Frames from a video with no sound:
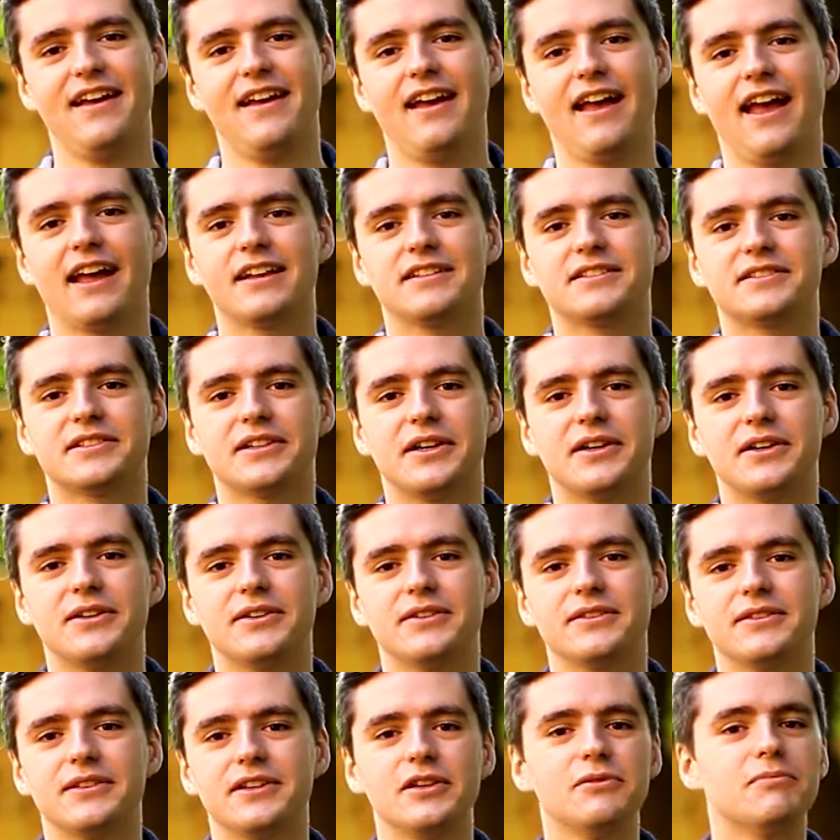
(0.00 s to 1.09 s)
And
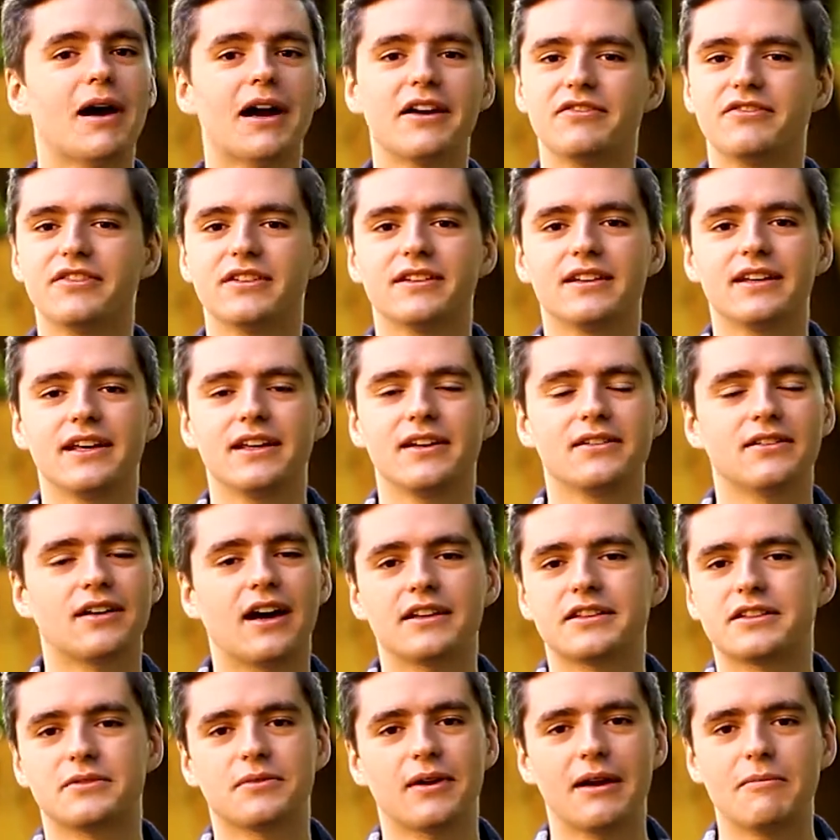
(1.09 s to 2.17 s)
so you might feel that you're
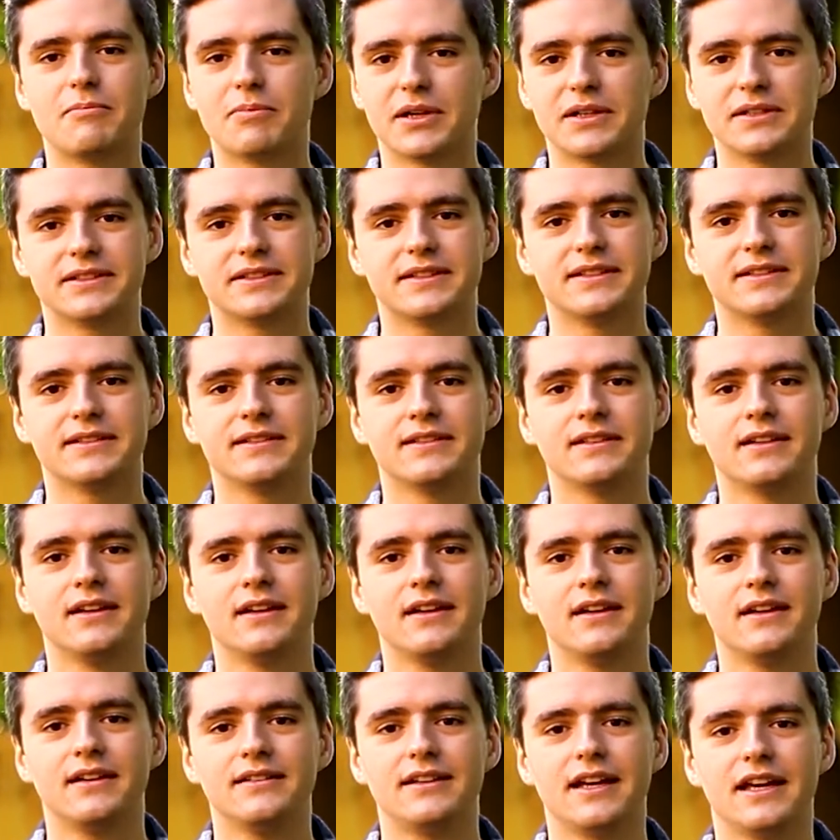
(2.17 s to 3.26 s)
not the right person,
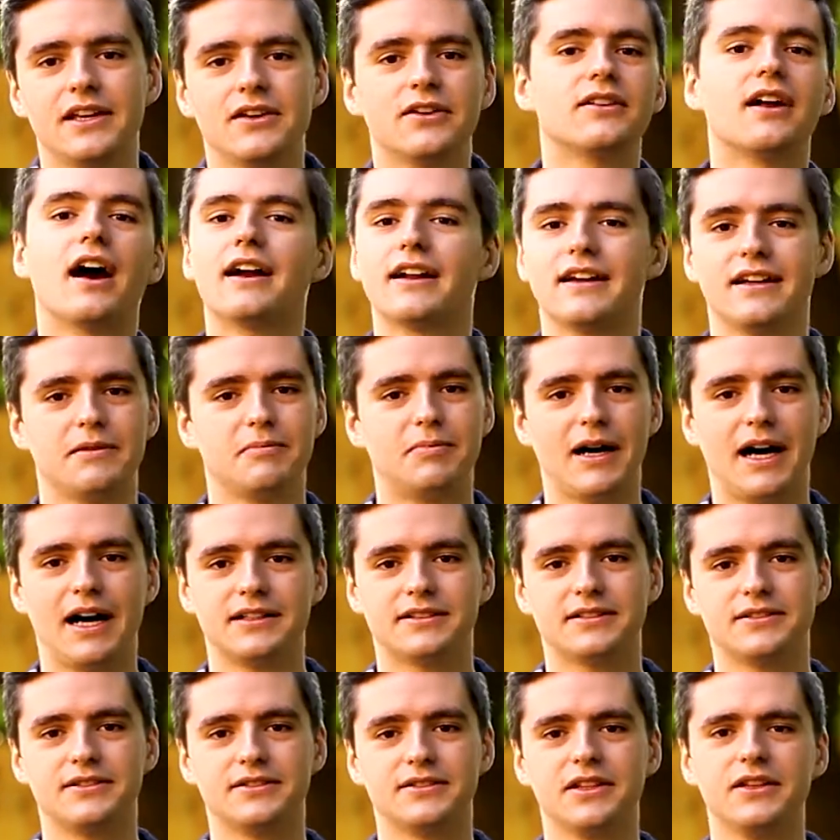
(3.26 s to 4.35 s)
that you're not an
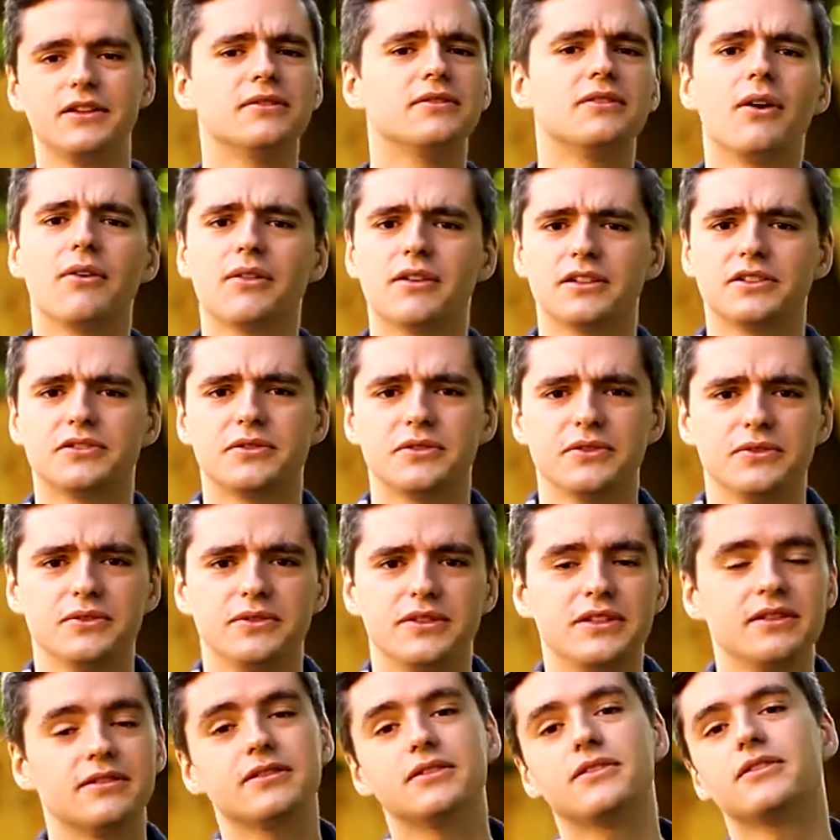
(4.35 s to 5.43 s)
apostle. You don't know the truth.
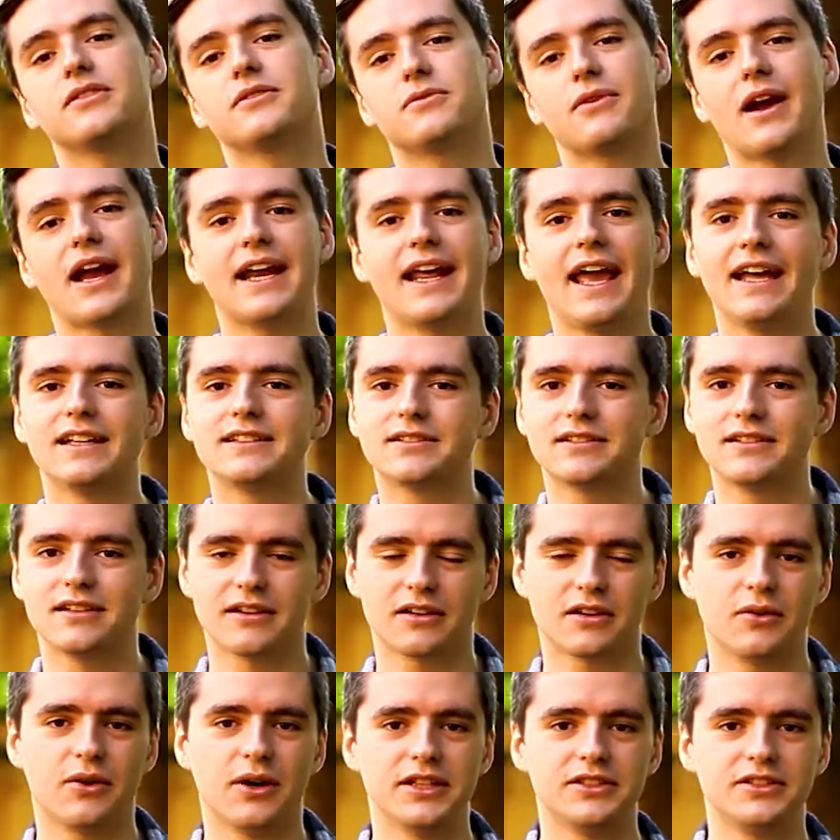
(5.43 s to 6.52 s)
You don't know the right answer to their
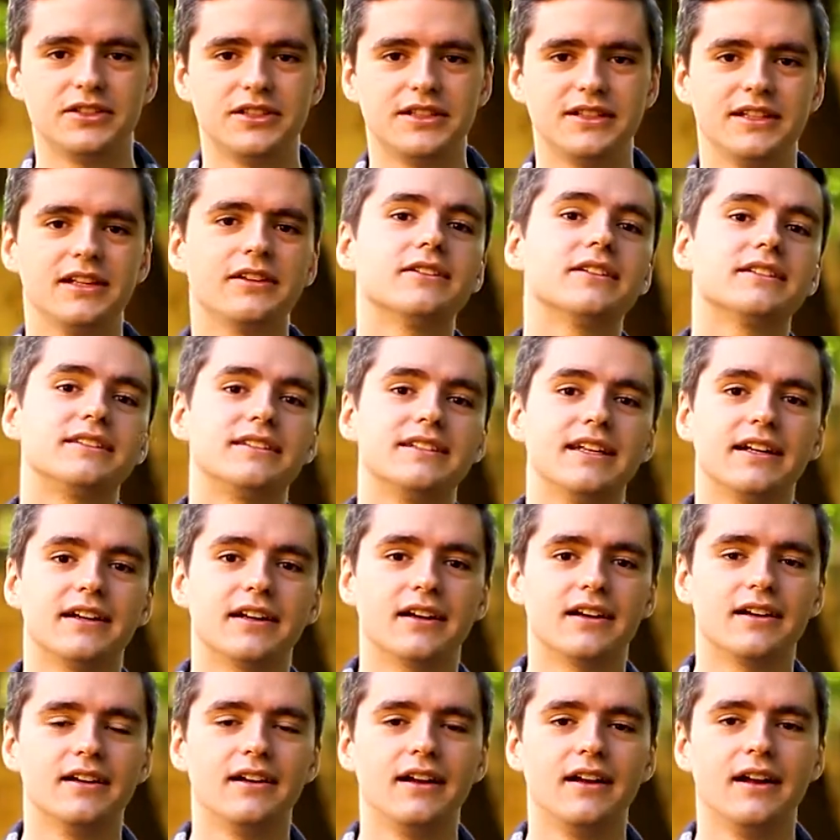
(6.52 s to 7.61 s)
question. You're a
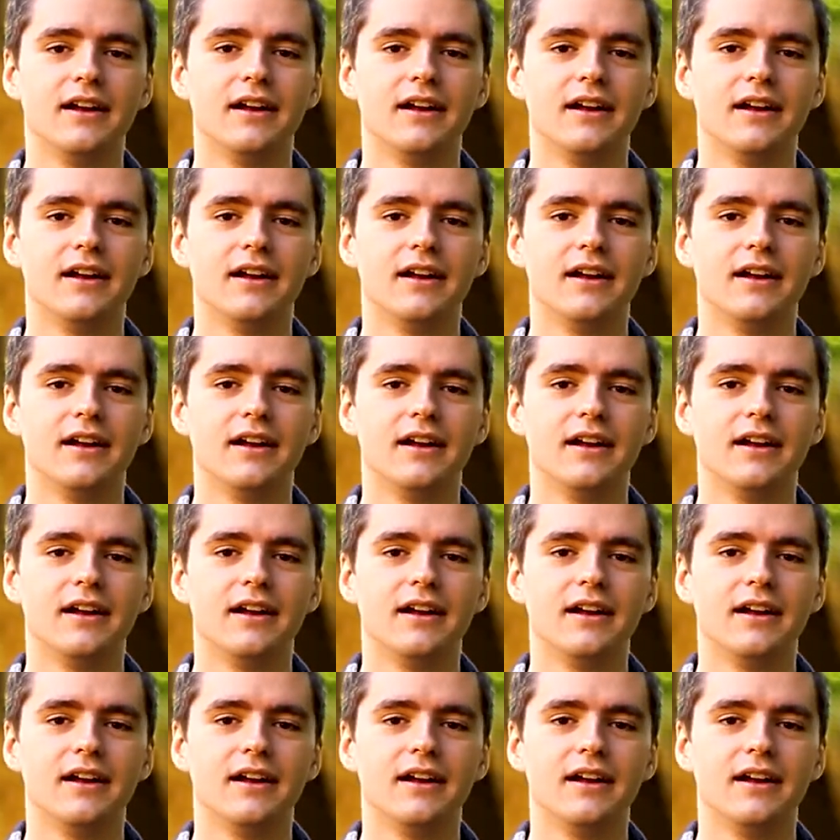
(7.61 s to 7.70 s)
sinner.